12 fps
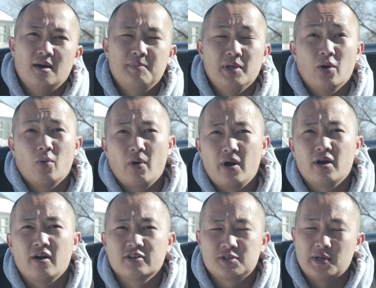be aware
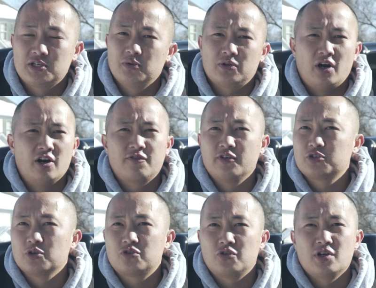of, especially with
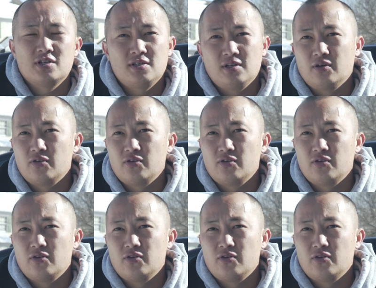artificial trees.